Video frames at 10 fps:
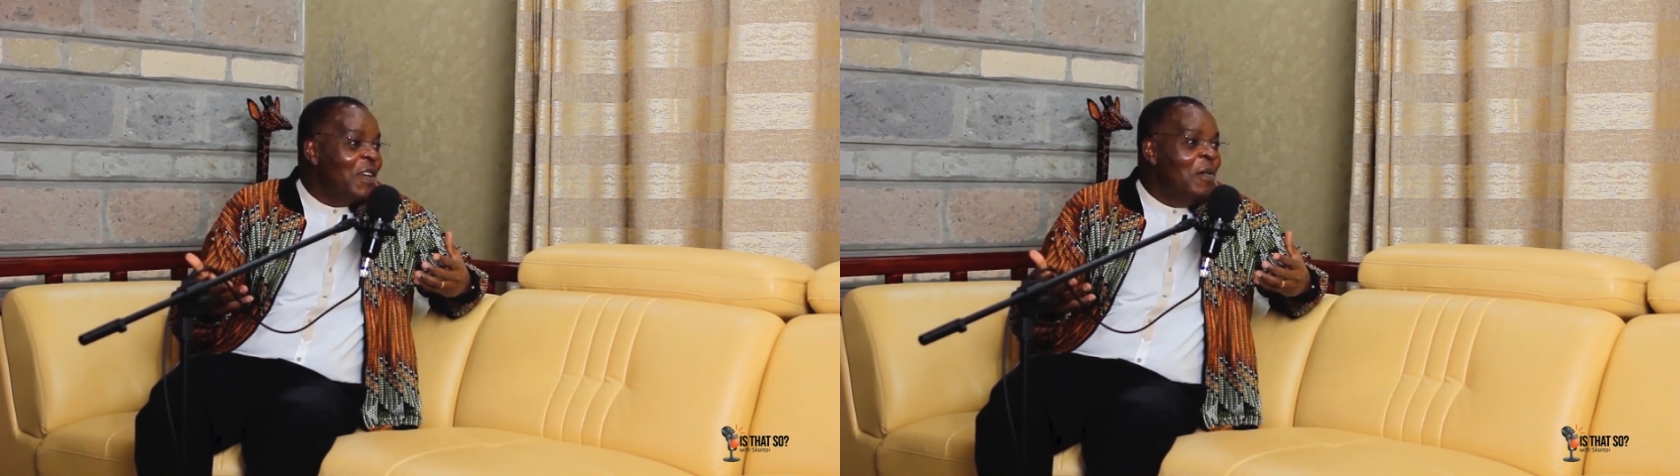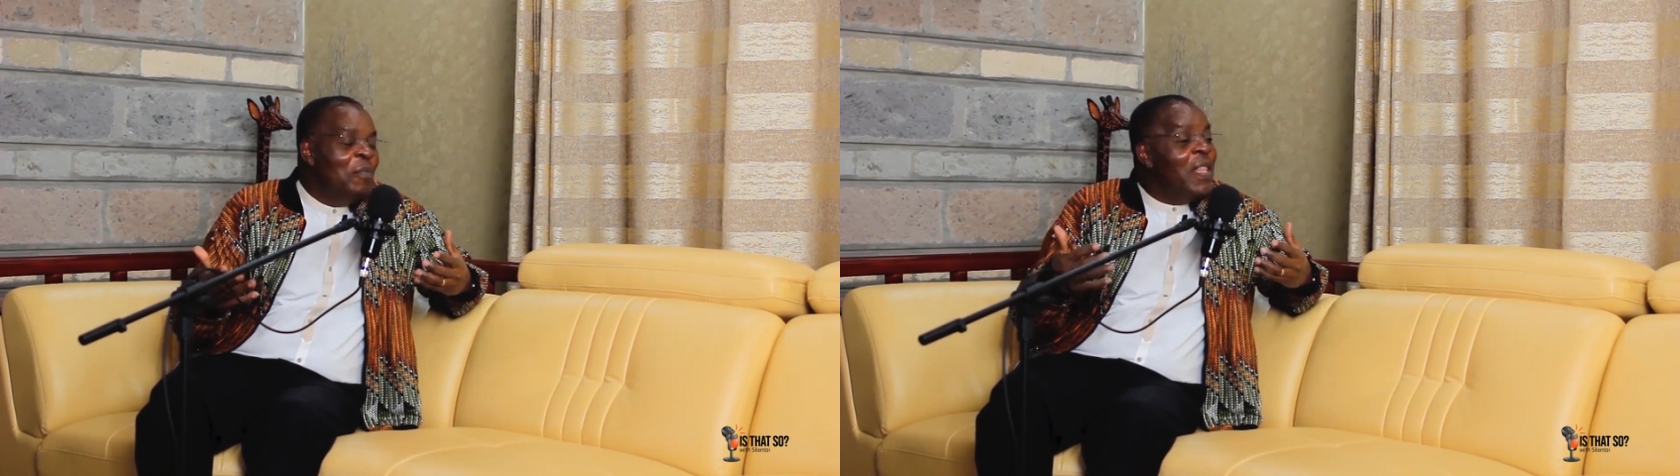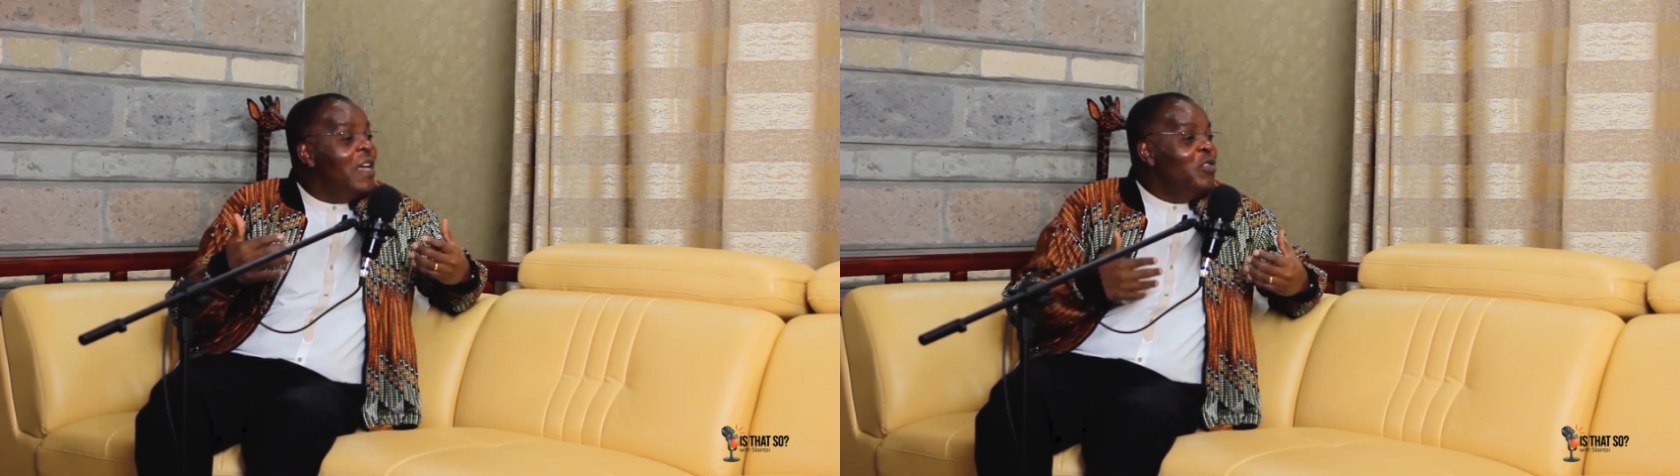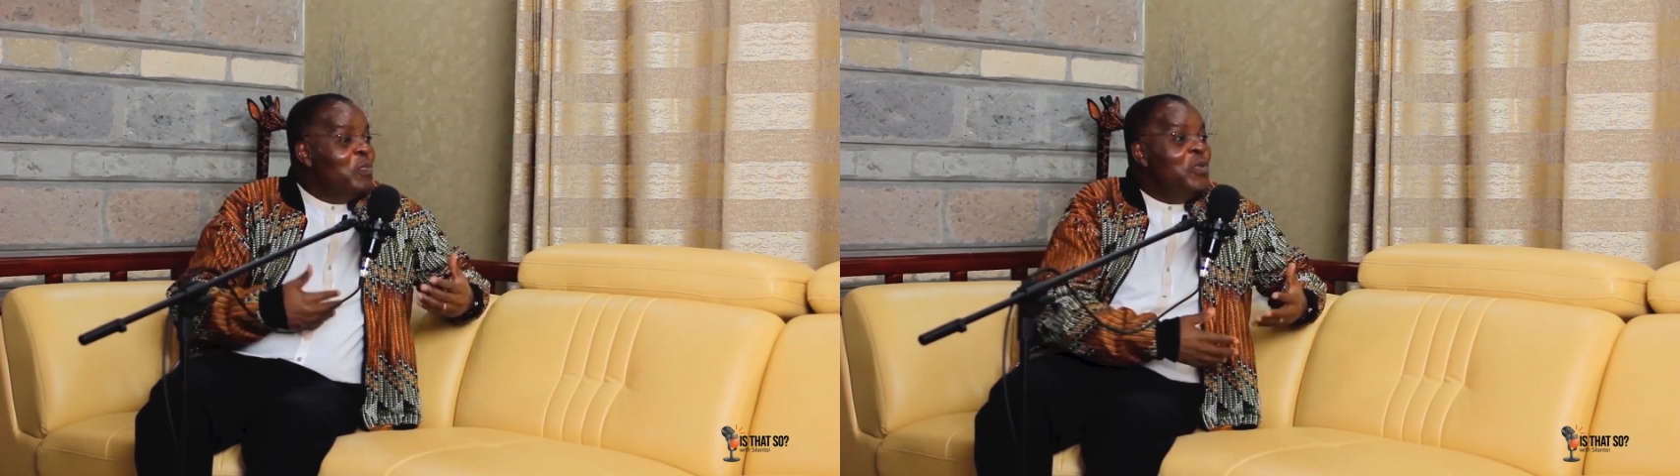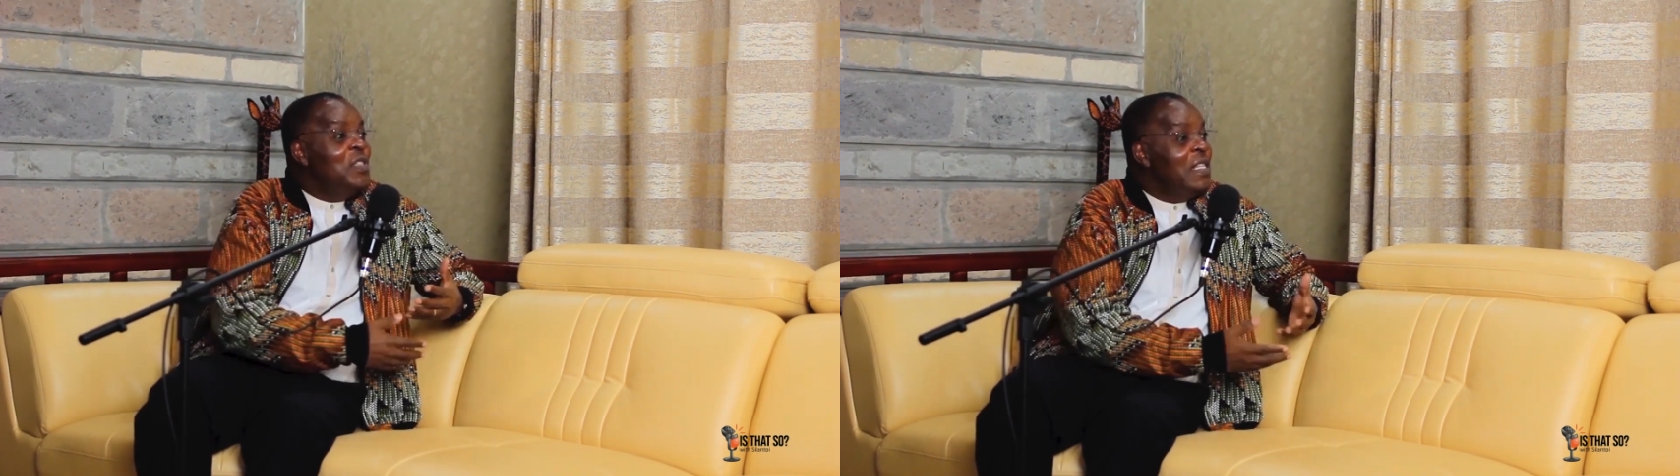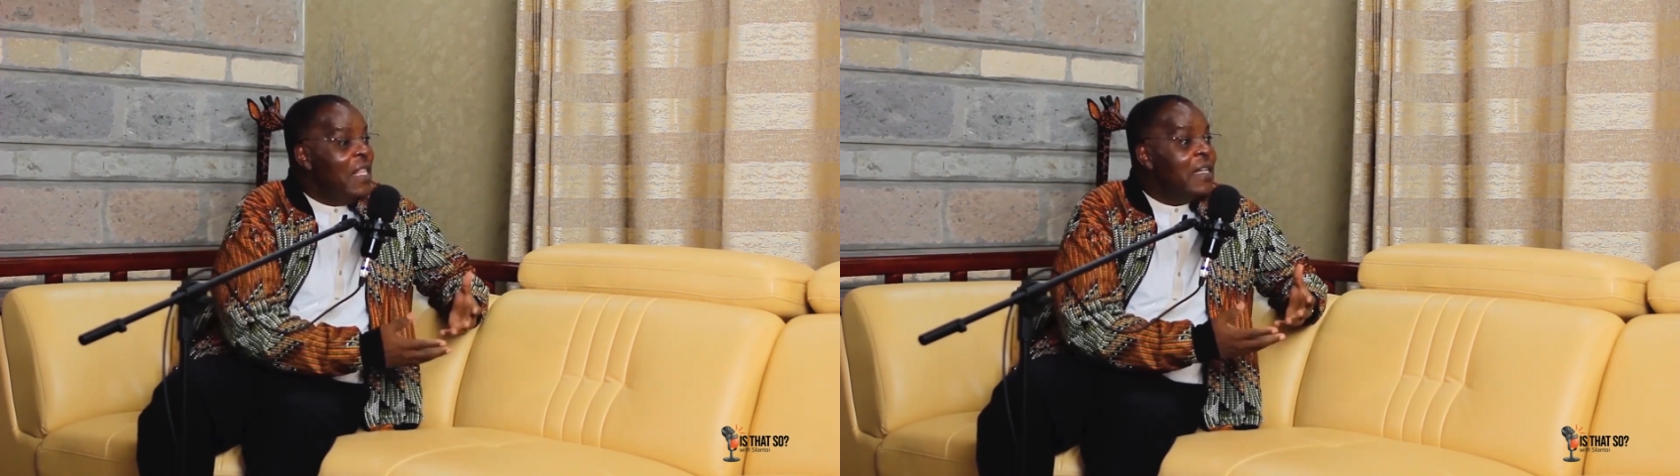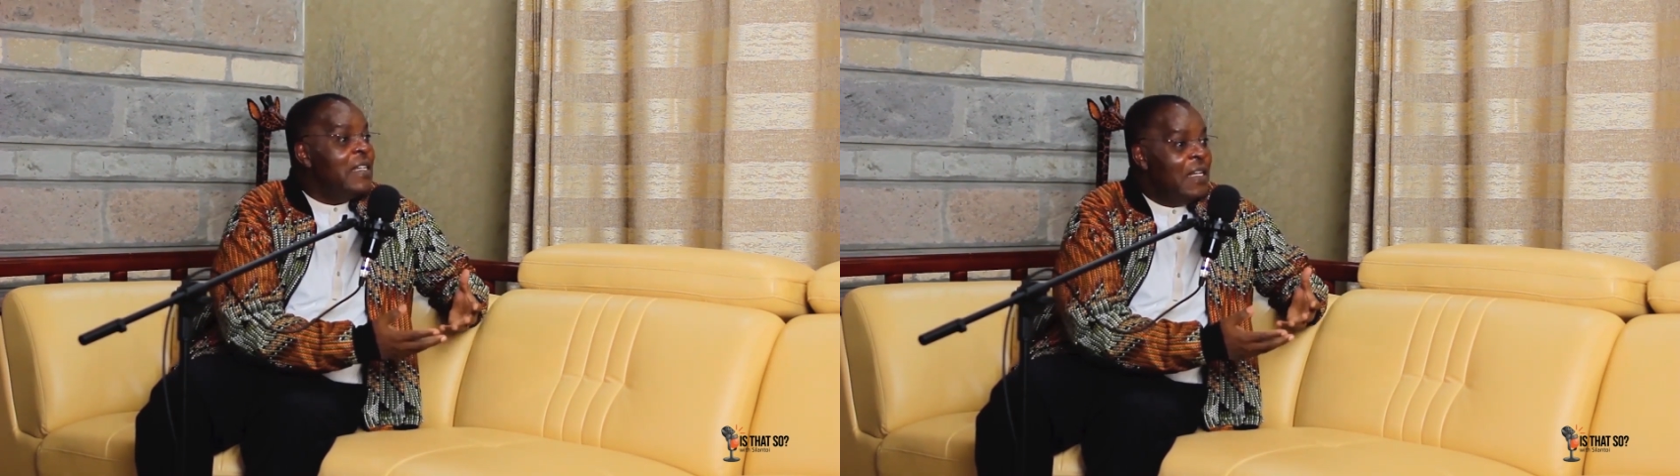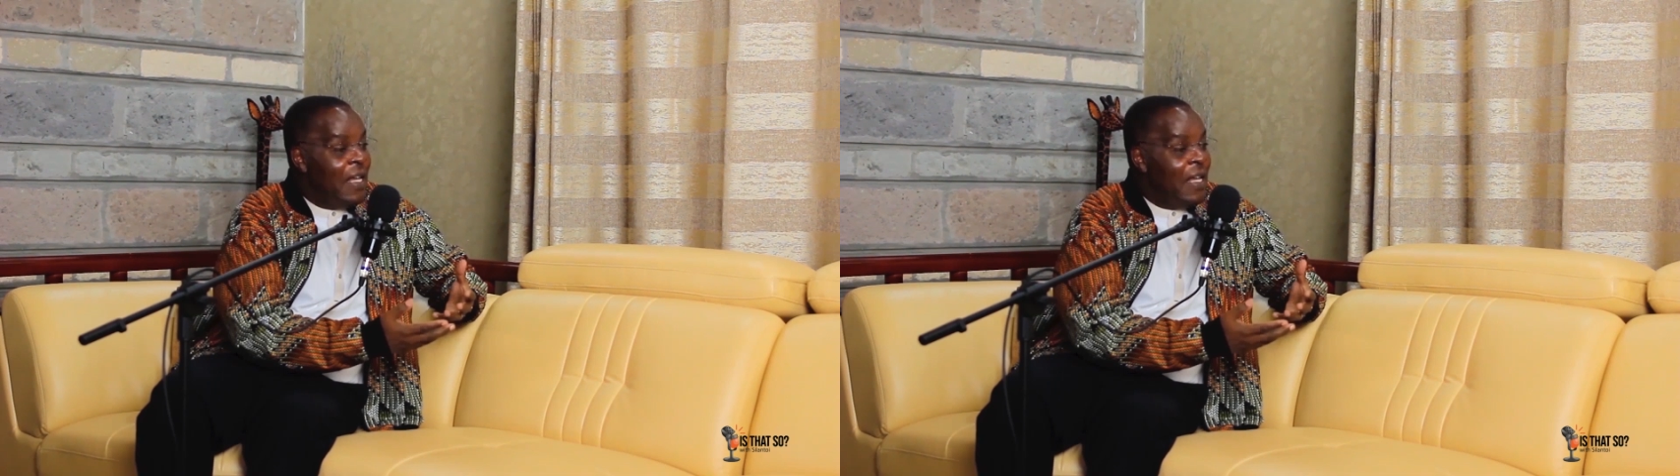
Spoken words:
But they are not put in that